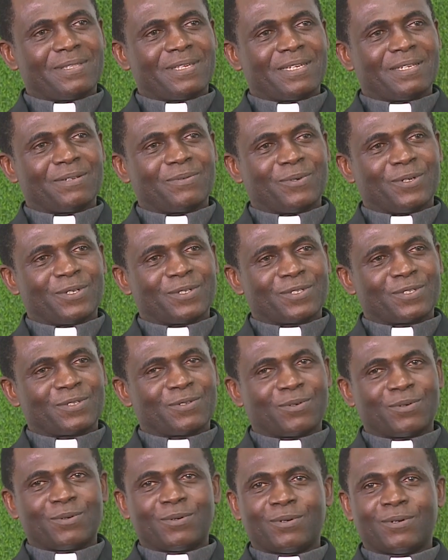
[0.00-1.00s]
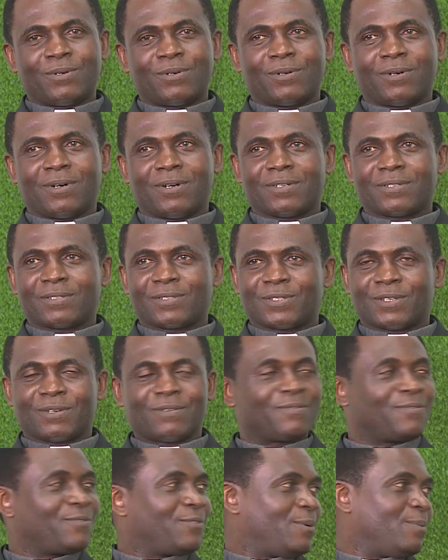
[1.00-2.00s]
thing was to go on
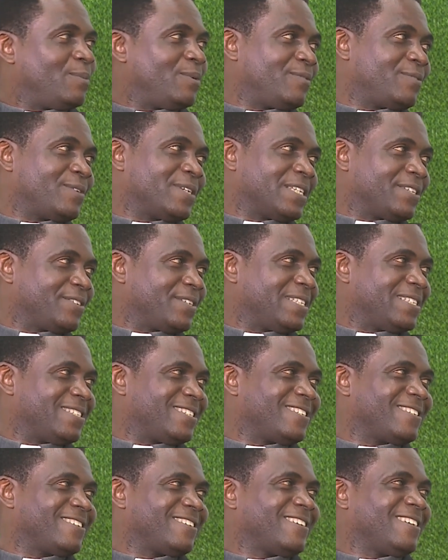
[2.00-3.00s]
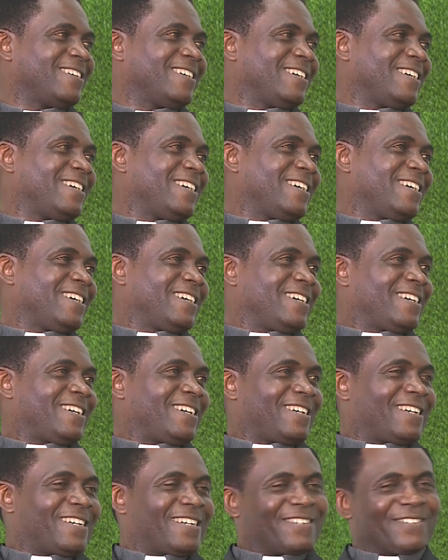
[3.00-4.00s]
some form of retreat. Yeah.
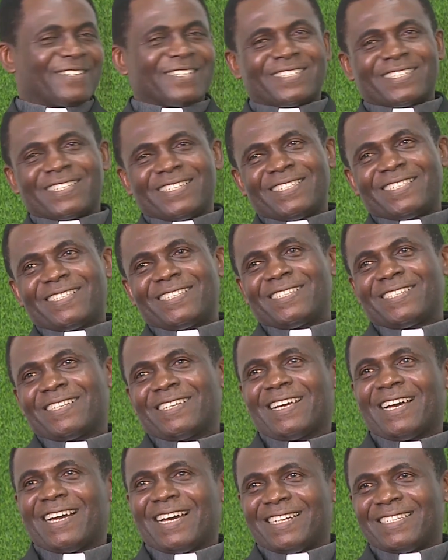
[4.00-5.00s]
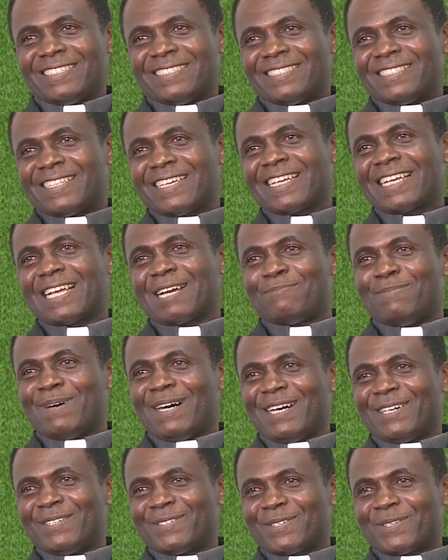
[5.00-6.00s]
Retreat and think
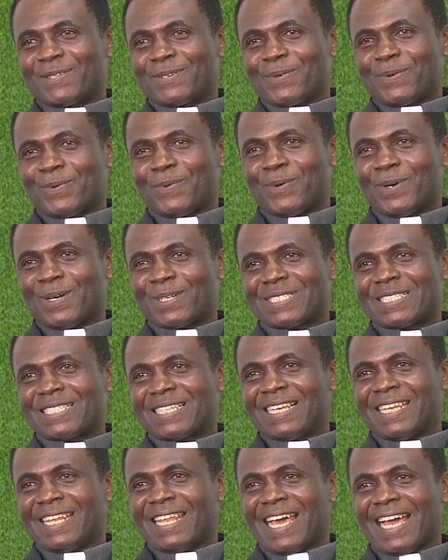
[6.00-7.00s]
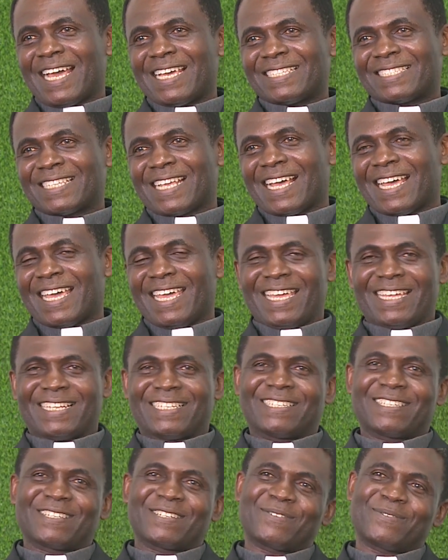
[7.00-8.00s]
about what lies
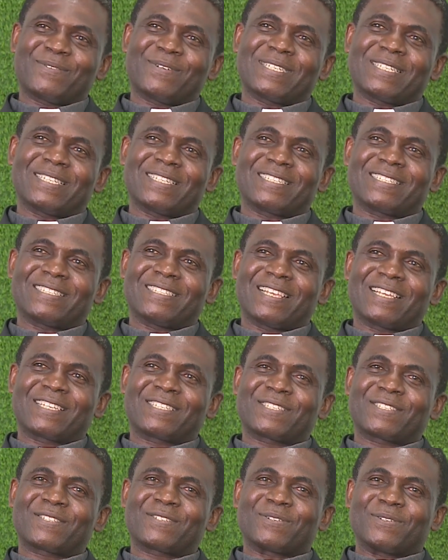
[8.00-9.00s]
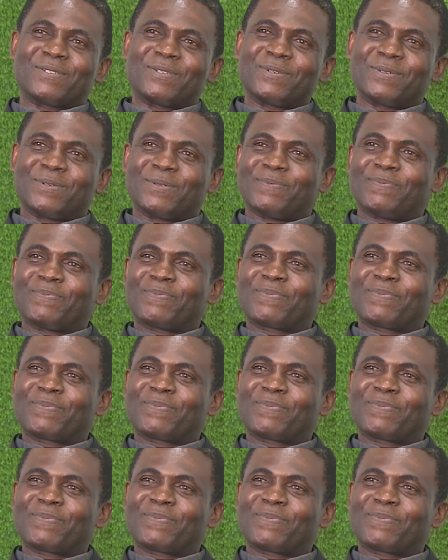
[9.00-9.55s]
ahead, what is next to do,